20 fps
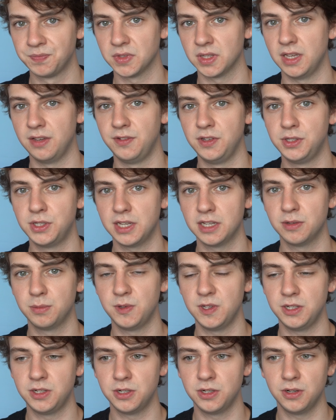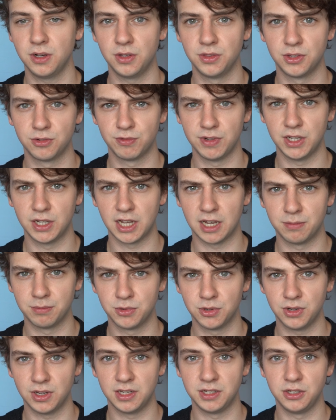If you take a picture on the rear
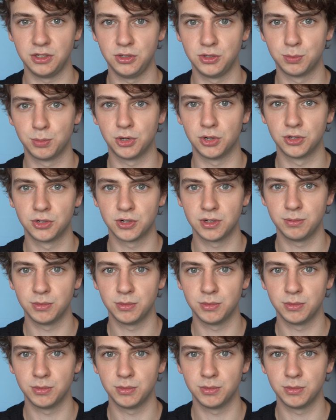camera and use portrait